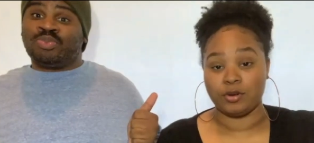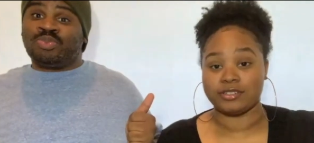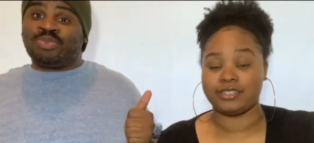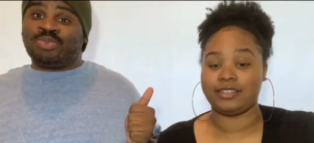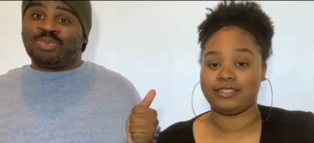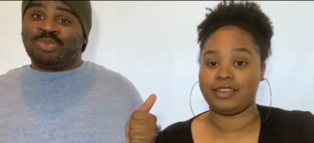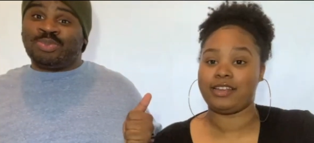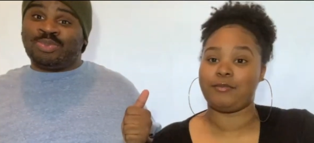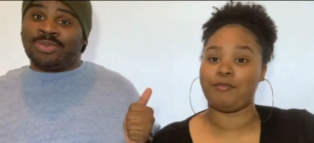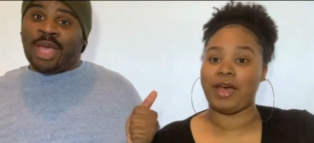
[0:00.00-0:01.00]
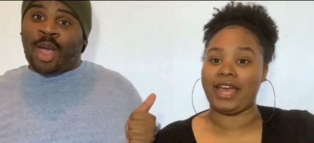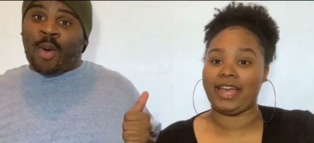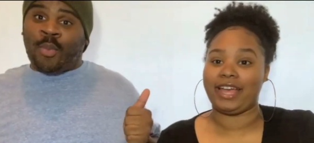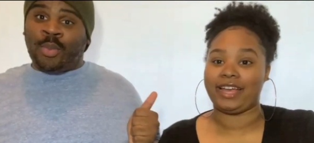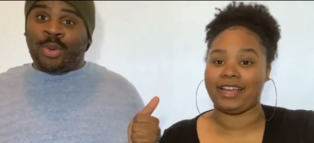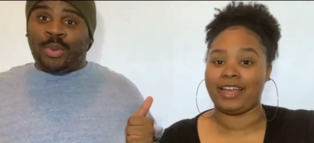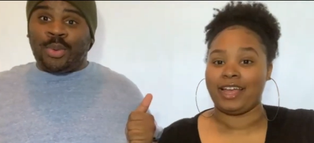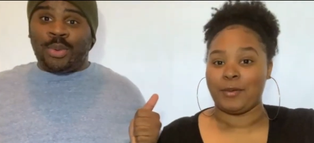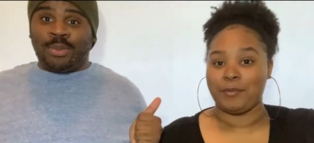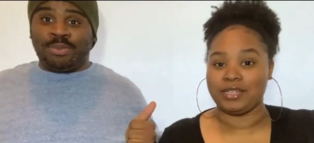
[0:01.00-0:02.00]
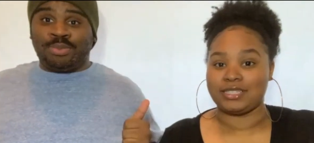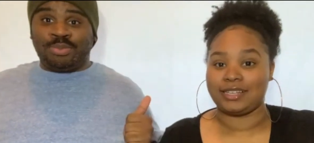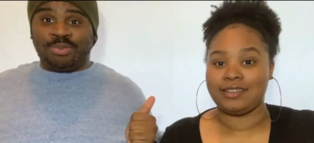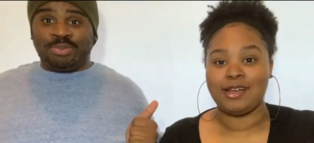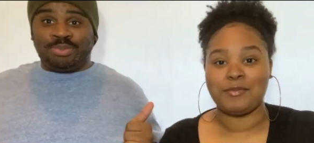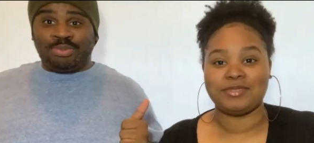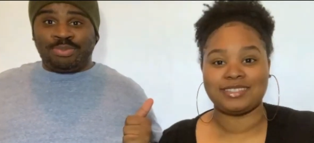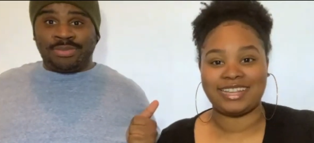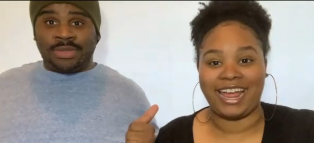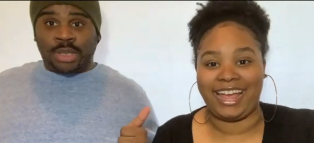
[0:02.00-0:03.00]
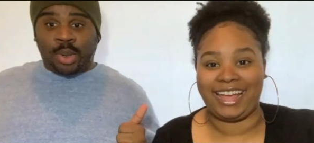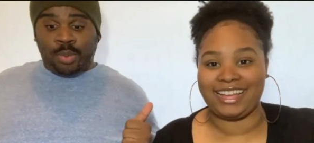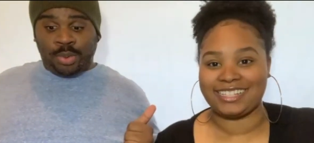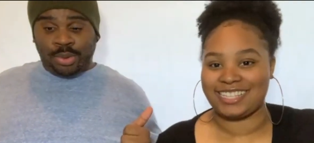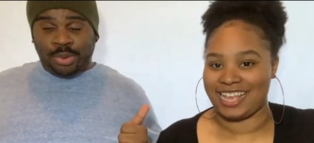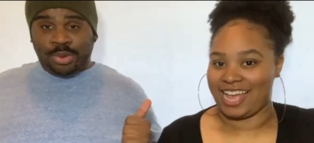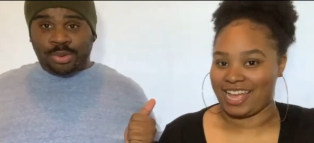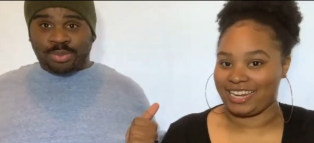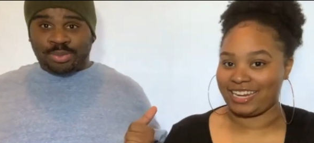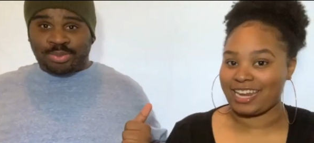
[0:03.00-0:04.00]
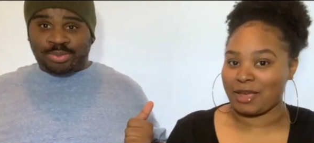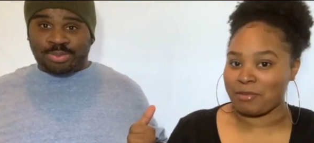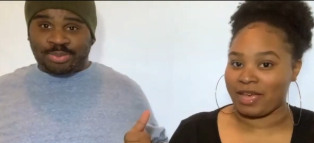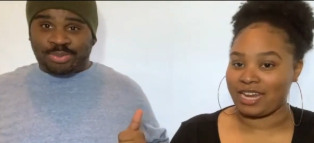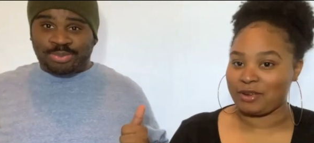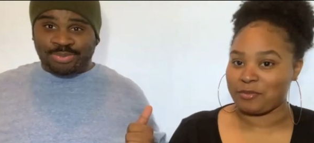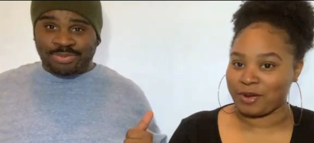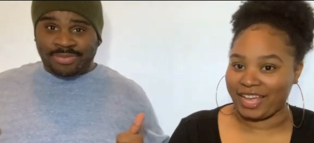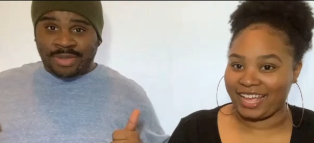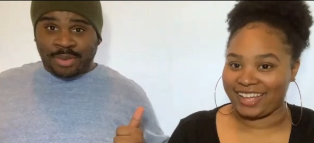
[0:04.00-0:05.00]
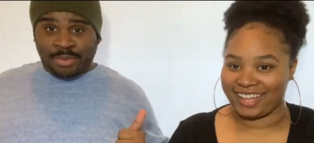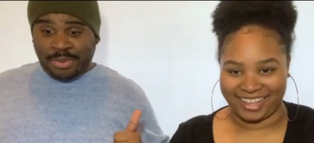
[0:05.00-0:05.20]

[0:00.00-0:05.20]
Speaker 1: horses in a bag. Ooh. Bust a couple steaks. Knick-knack patty wet.